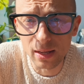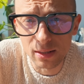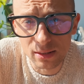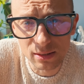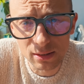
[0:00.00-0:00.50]

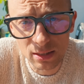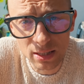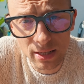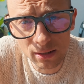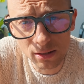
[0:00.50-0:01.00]
And
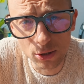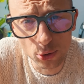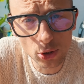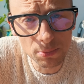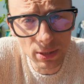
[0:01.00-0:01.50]
he
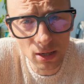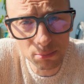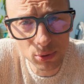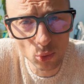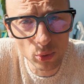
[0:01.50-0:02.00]
hooked me
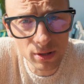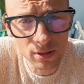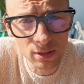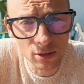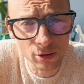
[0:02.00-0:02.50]
up with an